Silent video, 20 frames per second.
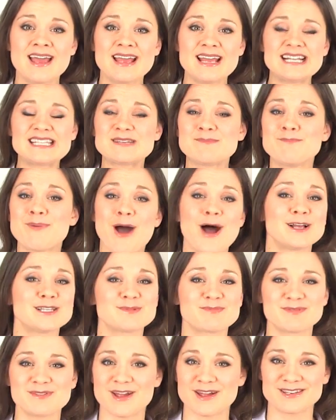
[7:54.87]
It's
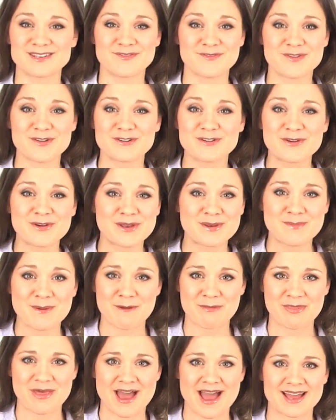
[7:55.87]
impossible not to feel good
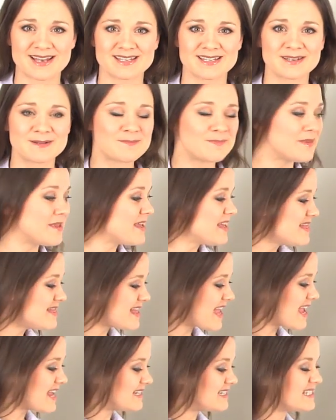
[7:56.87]
about that.
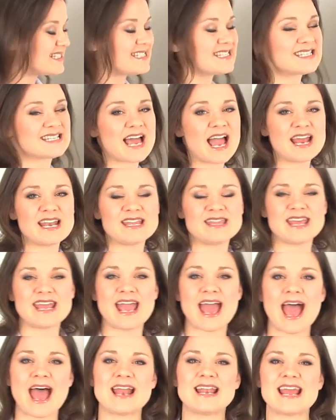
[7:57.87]
They decided, they
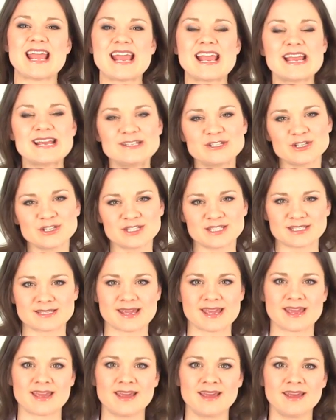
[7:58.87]
had
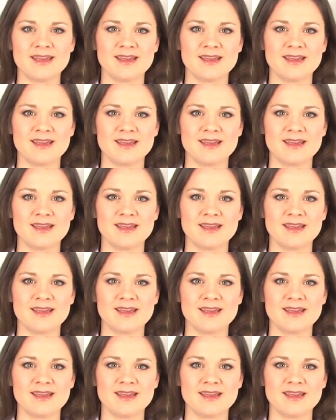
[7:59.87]
agency,